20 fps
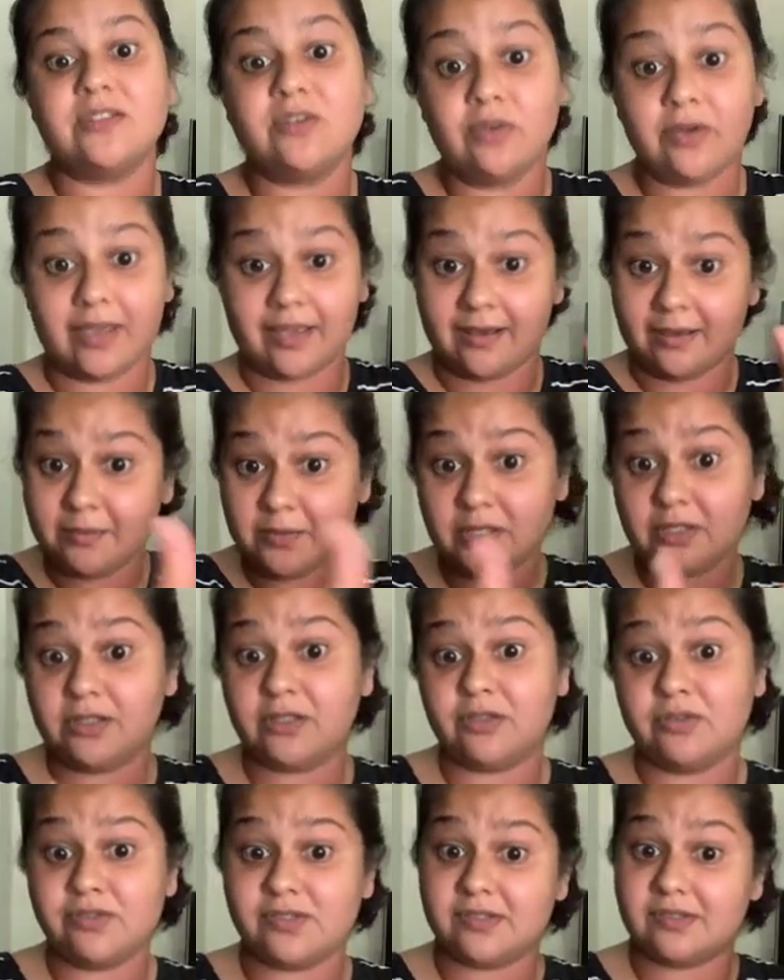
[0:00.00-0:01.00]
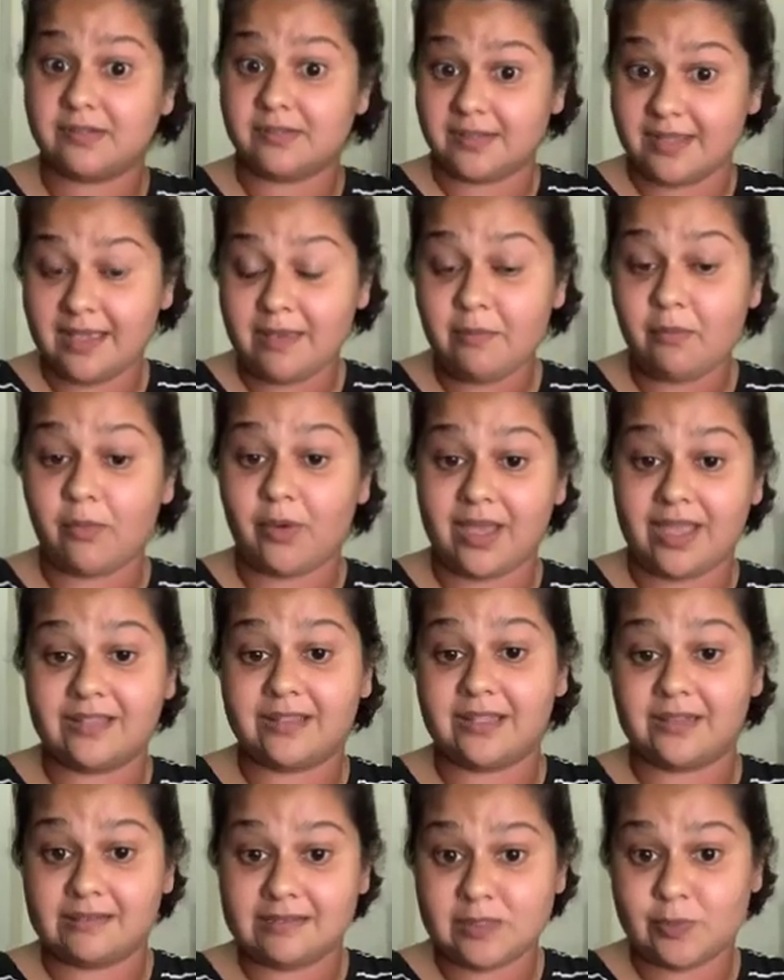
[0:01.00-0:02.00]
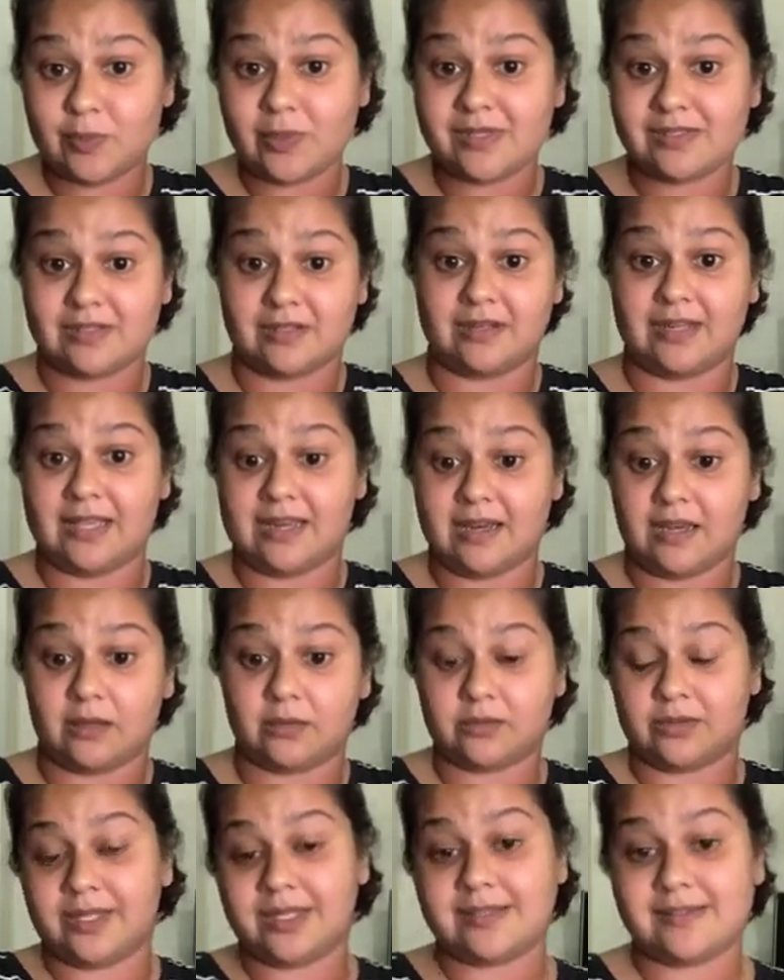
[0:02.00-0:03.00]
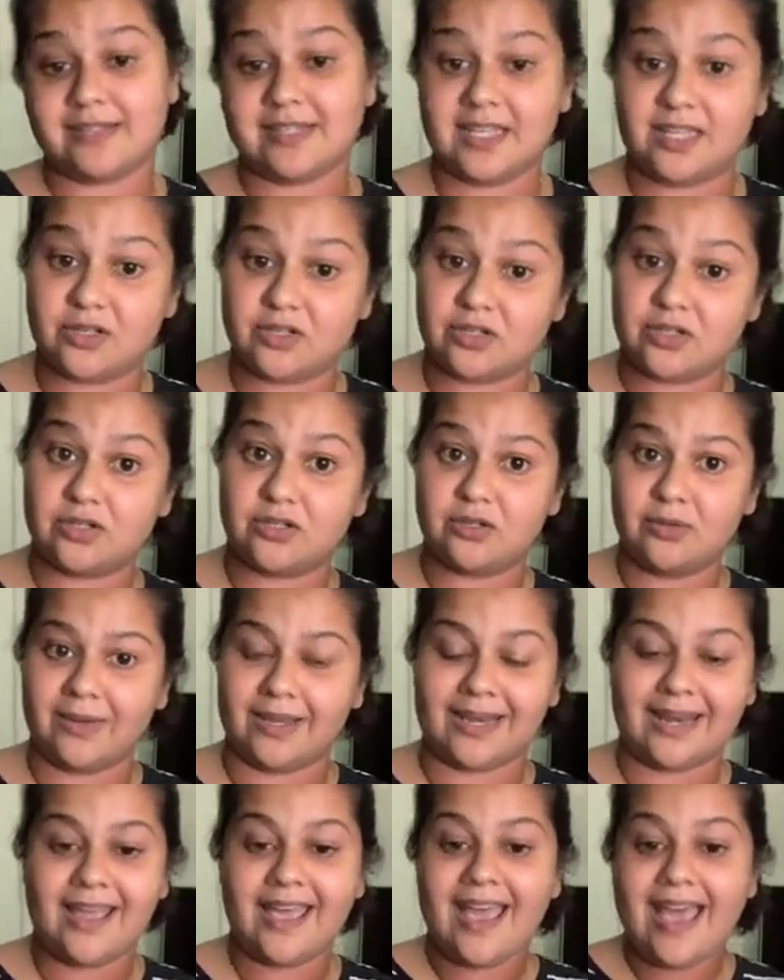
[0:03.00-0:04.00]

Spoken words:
okay, I'm going to use the same way that this person laid out their stage and do it.